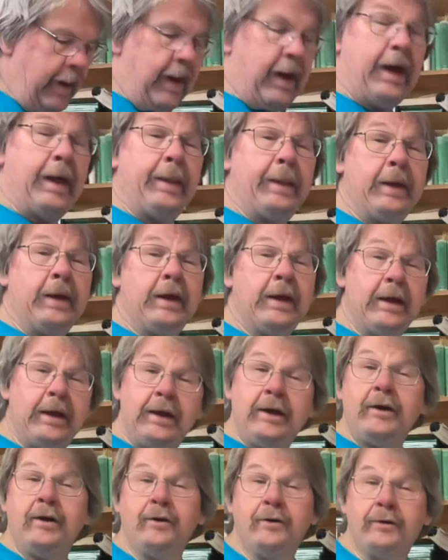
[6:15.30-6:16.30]
And
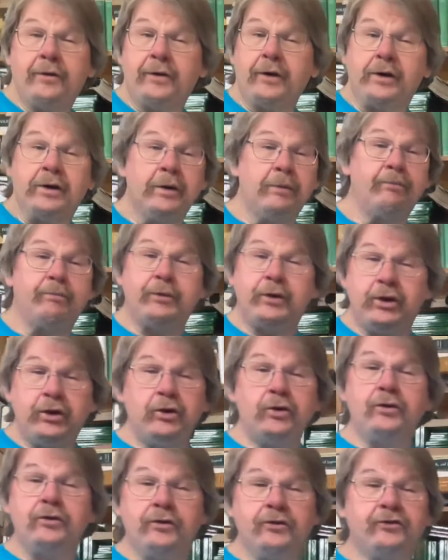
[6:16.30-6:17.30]
here the
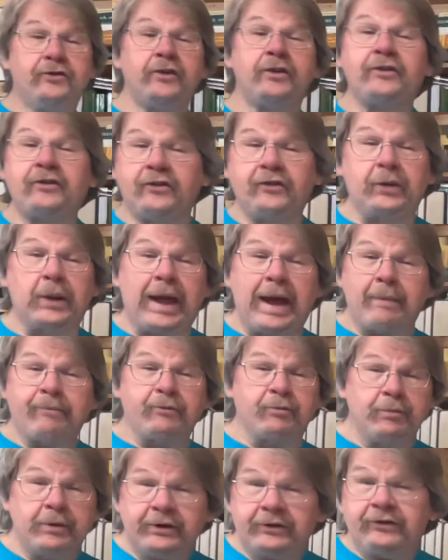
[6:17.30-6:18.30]
computer just
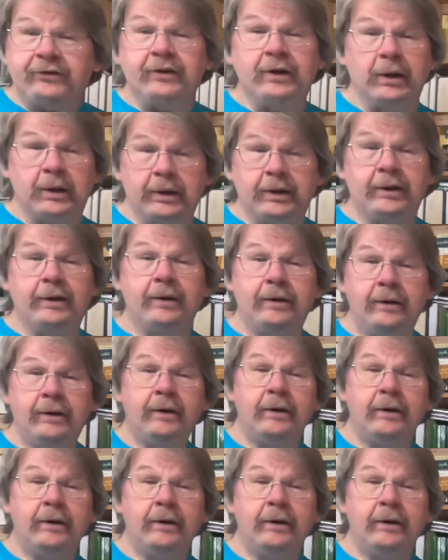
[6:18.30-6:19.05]
slapped me silly.